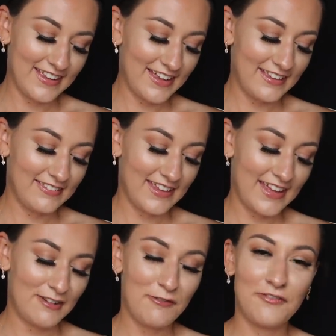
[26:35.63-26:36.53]
And
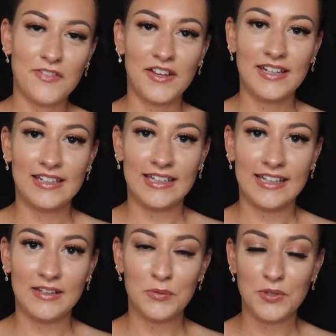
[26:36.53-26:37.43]
then
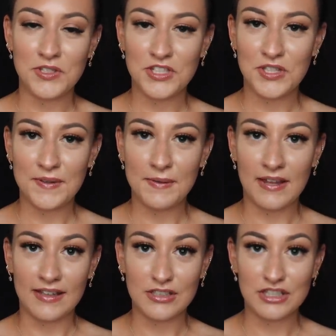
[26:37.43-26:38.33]
finally, would you
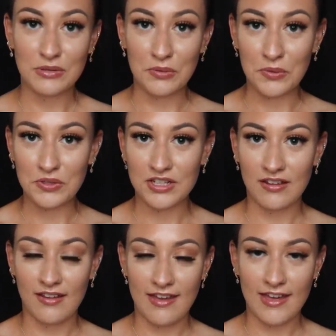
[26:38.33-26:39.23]
like to order
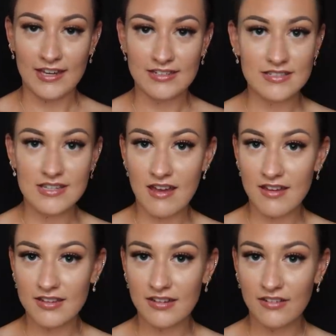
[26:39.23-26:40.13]
a
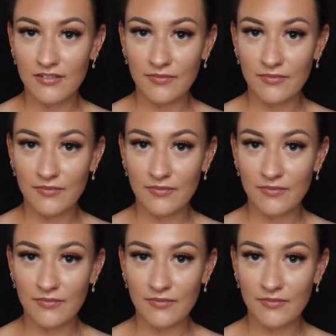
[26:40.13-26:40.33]
dessert?